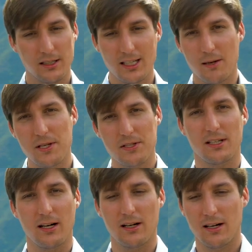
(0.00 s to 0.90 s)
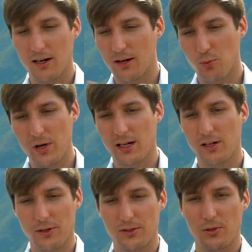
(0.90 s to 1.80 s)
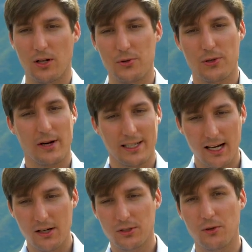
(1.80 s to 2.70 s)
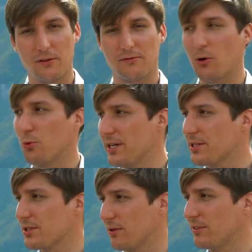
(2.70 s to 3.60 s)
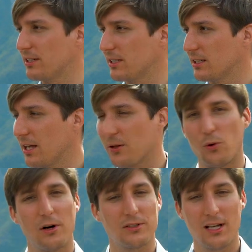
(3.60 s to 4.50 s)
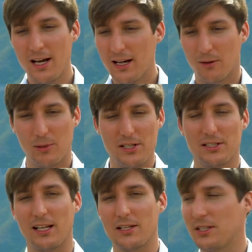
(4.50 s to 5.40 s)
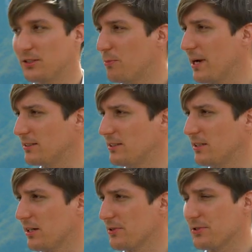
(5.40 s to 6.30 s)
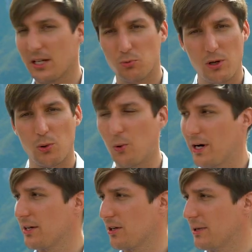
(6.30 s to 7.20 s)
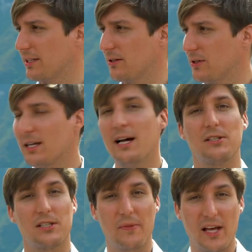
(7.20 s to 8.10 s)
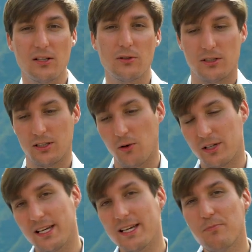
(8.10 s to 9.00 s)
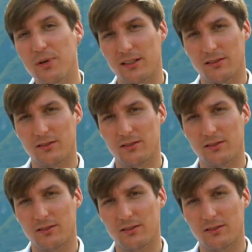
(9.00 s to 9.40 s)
Dear Mr., we are going to close your account. You have 4 weeks of finding another one. Please tell us the new bank details and we will wire your money, right? So they don't, you know, keep it.